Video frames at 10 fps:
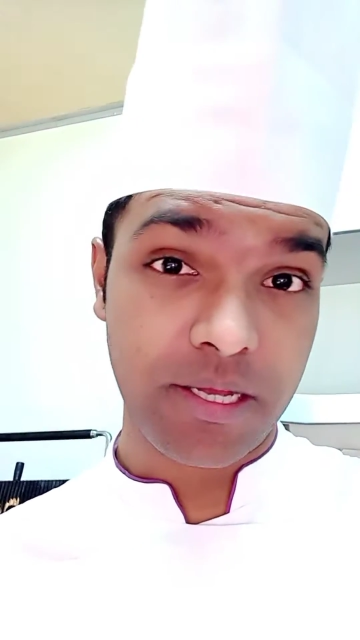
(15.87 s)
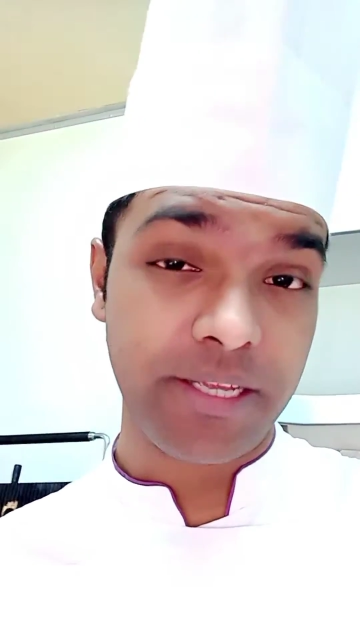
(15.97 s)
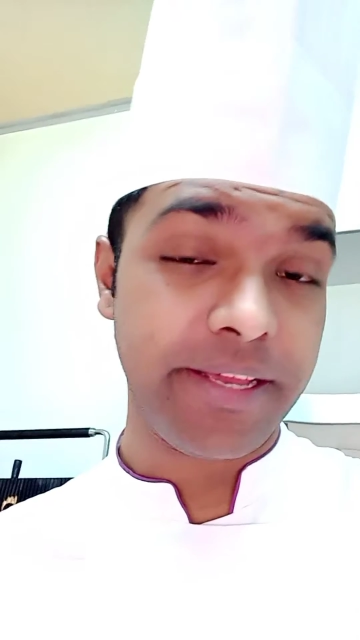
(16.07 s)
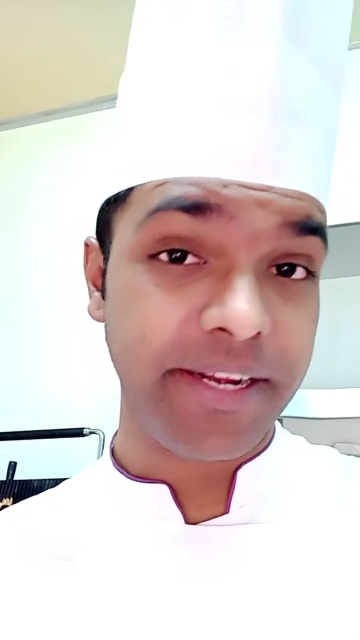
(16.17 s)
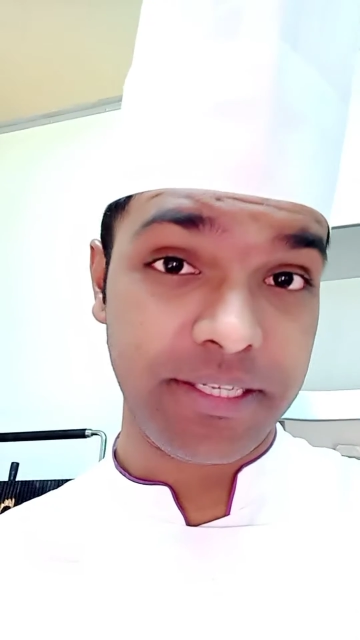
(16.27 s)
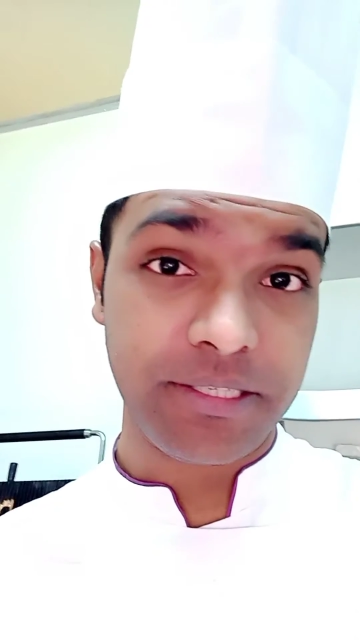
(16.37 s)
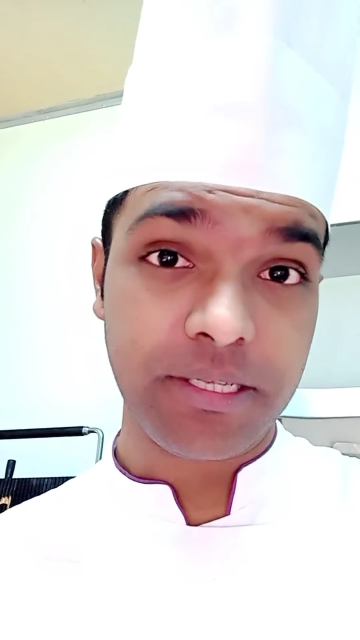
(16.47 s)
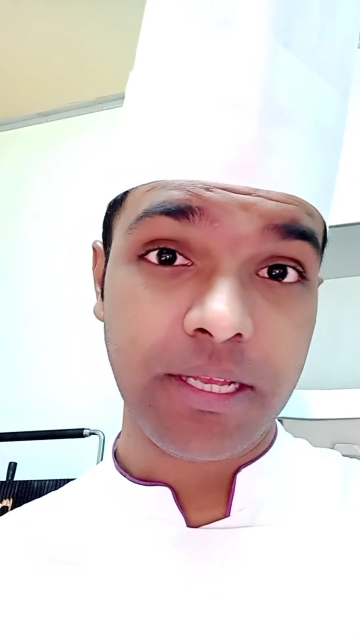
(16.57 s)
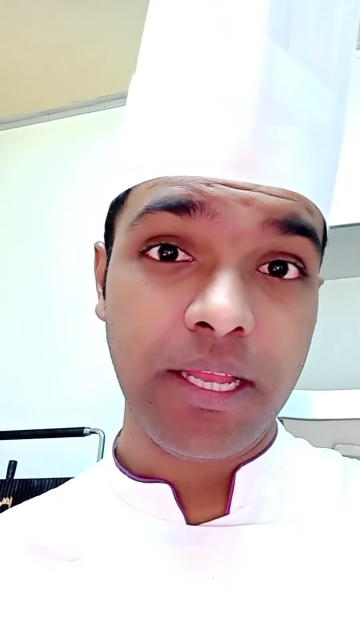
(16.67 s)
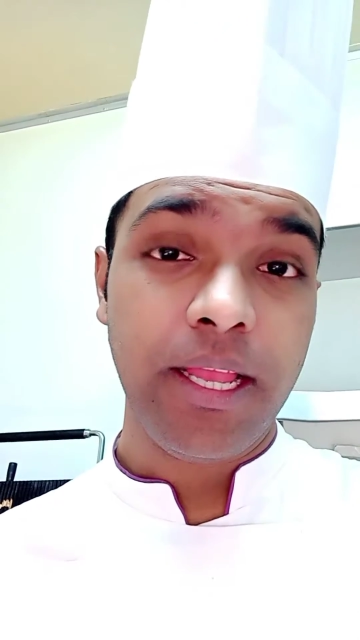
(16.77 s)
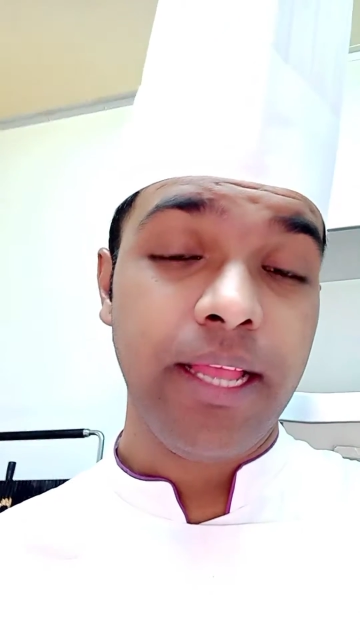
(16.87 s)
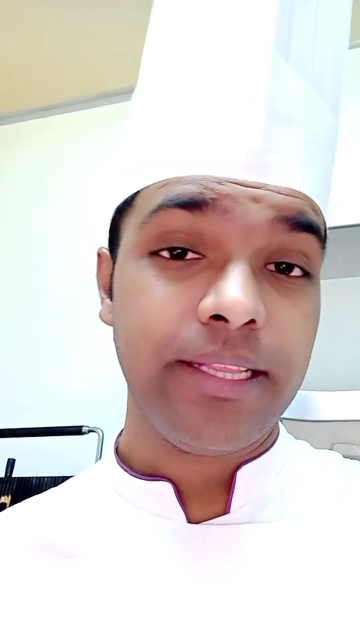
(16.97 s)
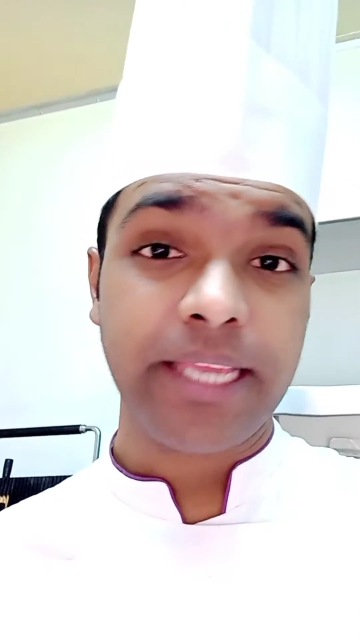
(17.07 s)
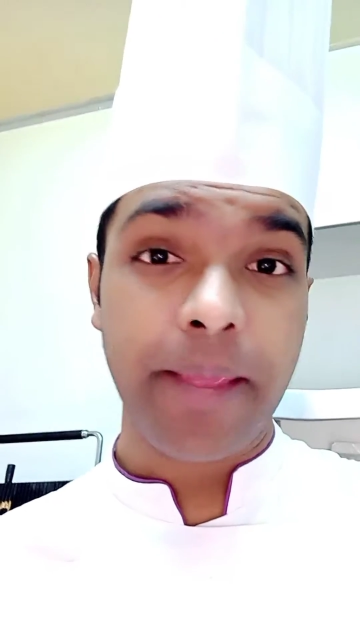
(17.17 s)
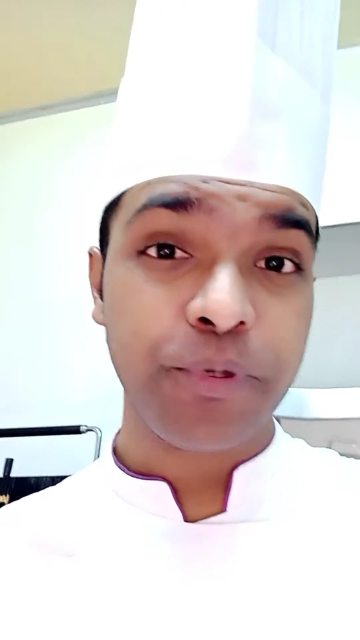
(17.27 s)
Greece, the
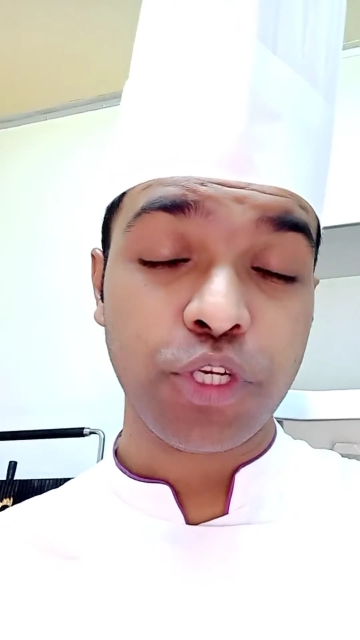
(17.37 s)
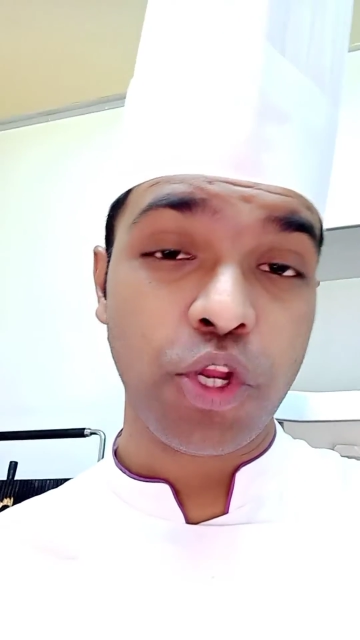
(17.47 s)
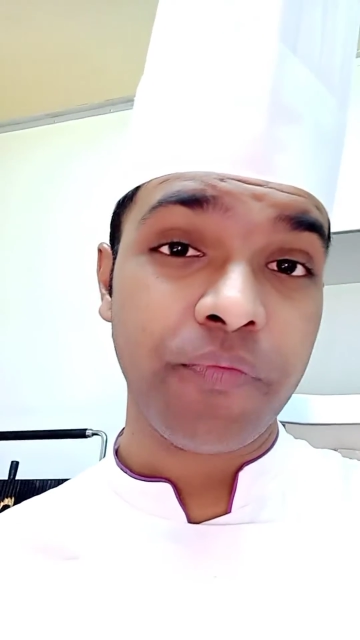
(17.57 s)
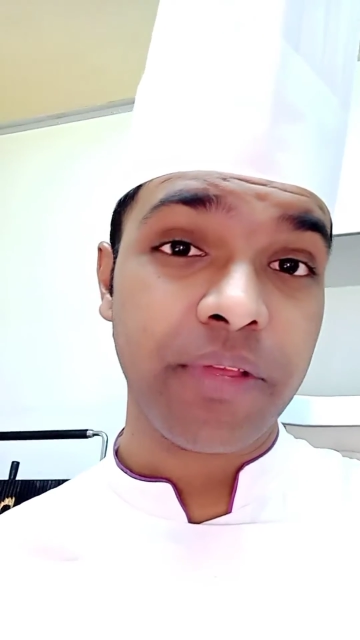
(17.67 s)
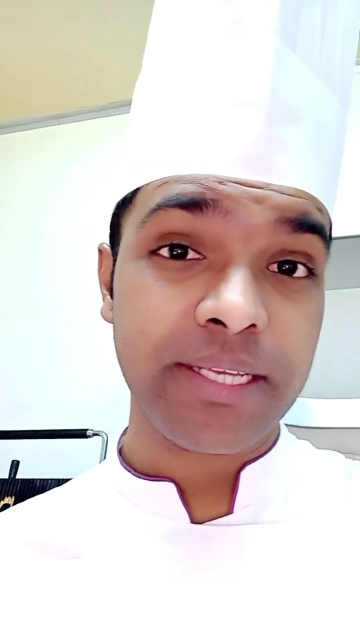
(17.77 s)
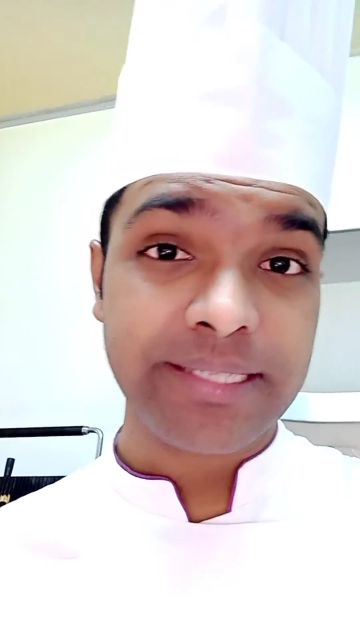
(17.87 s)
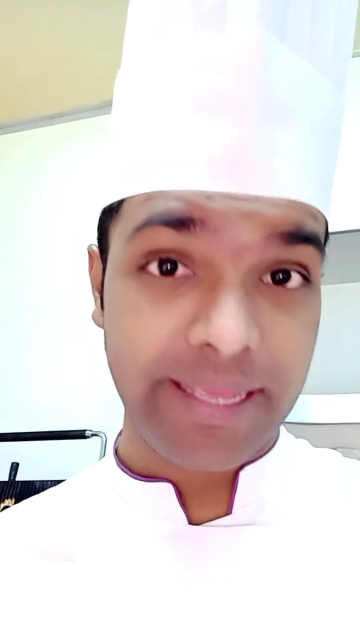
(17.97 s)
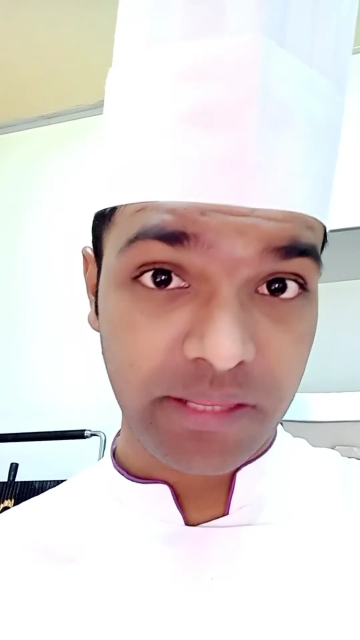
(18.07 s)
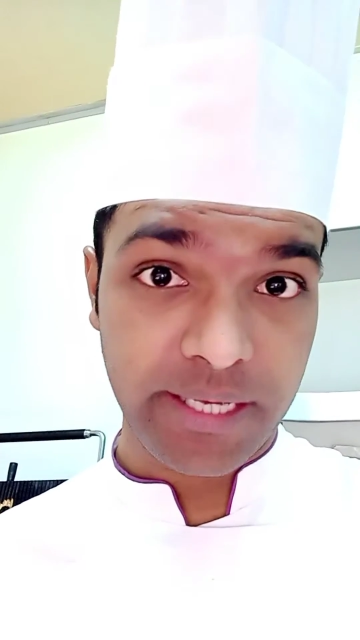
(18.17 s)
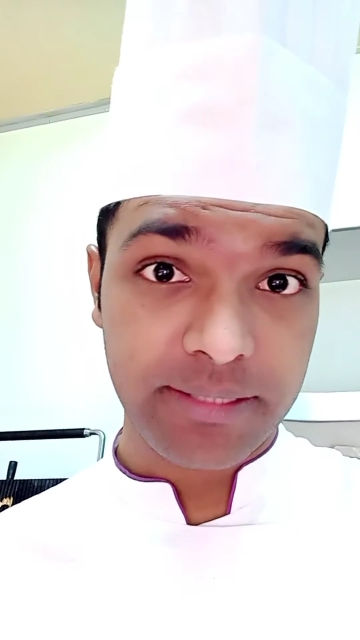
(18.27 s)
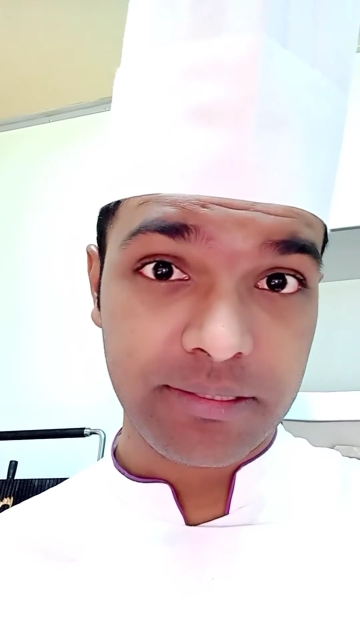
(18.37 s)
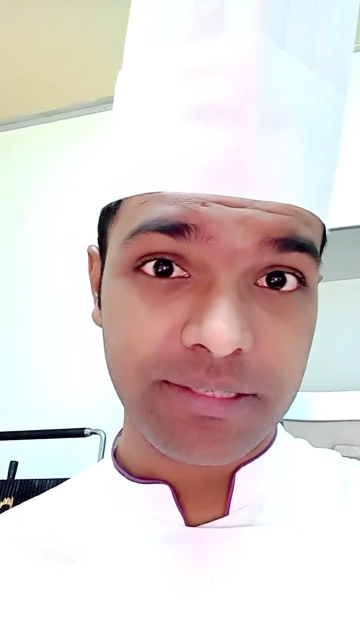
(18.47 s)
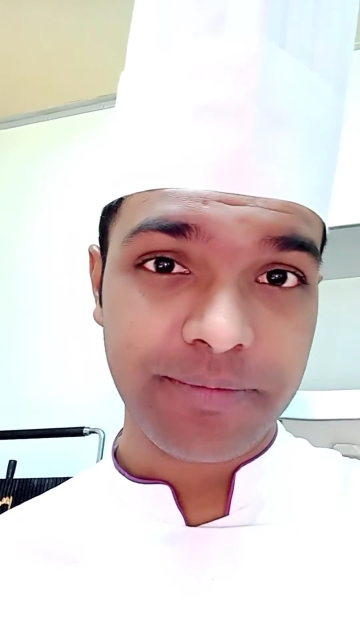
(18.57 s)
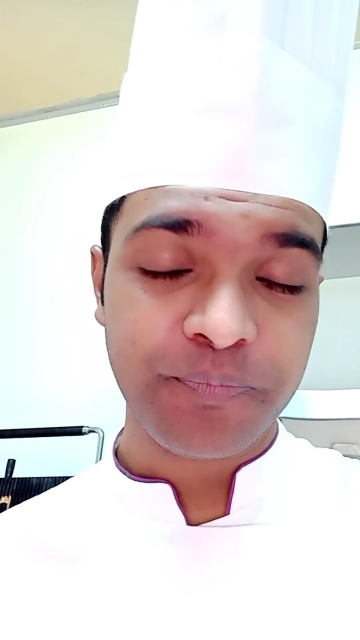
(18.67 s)
capital of Greece, Athens.